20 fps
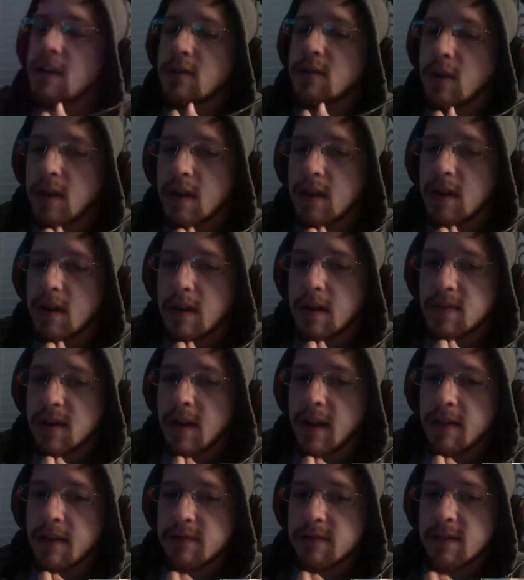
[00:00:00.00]
I'm sorry, I
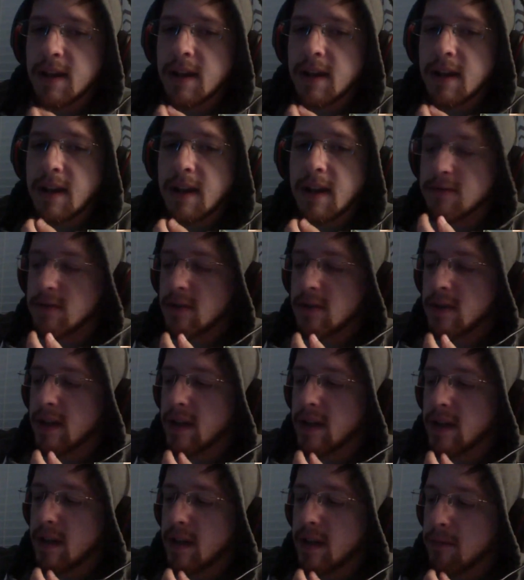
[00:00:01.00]
was
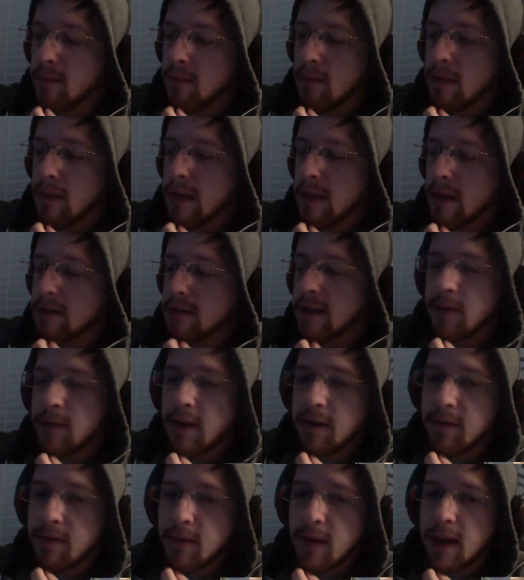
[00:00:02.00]
getting ready for
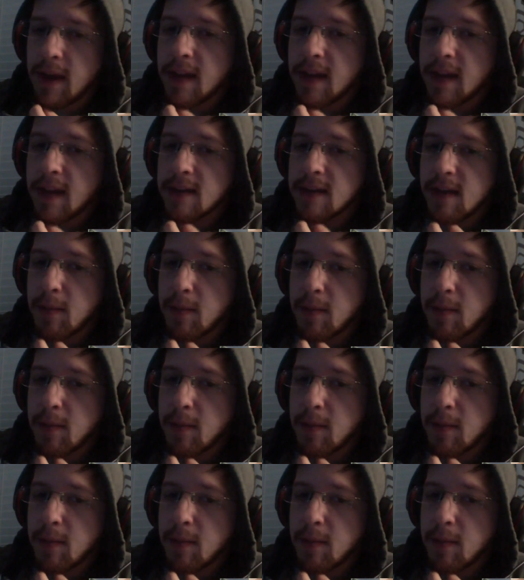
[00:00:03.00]
the next topic.